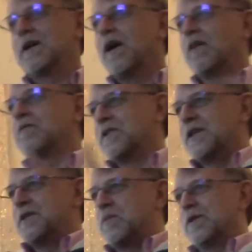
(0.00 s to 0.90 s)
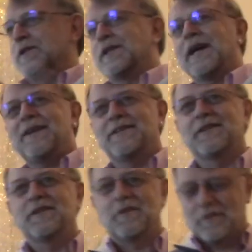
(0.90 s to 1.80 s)
of these
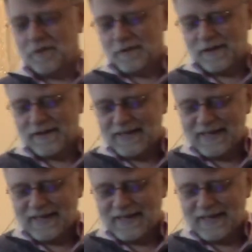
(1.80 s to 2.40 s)
personalities, if you will.